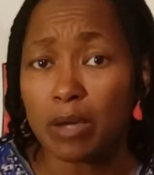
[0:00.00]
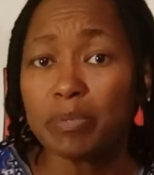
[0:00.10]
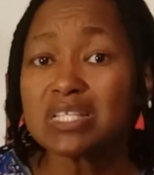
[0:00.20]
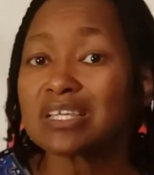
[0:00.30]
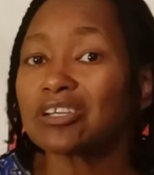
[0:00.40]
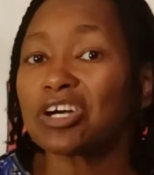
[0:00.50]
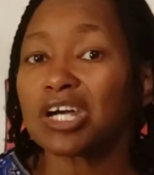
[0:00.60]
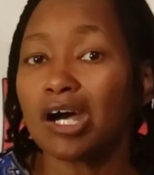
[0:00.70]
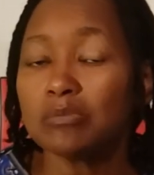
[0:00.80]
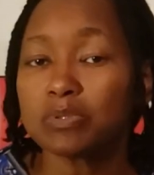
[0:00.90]
but it's going to
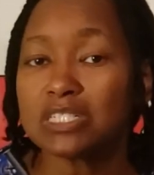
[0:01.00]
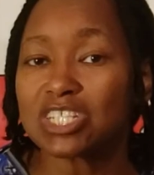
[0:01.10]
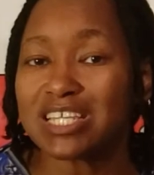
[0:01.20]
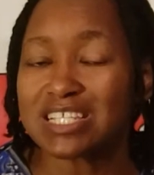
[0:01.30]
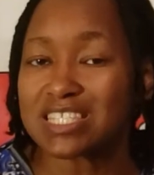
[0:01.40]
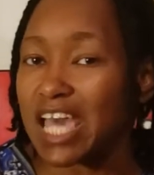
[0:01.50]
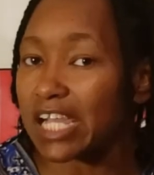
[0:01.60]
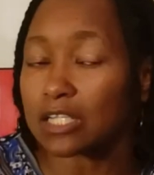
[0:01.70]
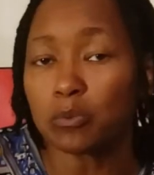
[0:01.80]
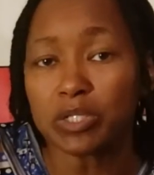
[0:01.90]
accomplish
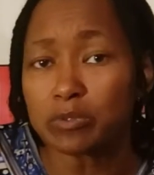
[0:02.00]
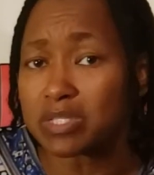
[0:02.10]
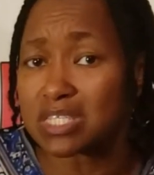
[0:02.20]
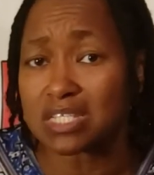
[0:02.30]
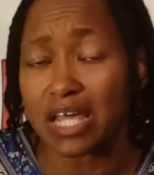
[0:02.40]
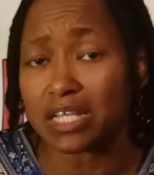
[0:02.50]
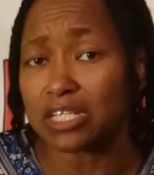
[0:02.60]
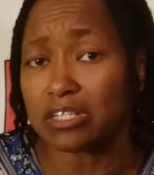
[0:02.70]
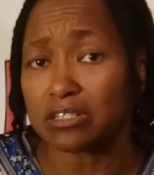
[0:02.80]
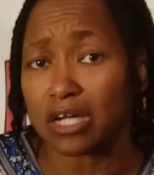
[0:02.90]
exactly what it was sent out
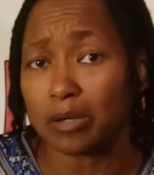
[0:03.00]
to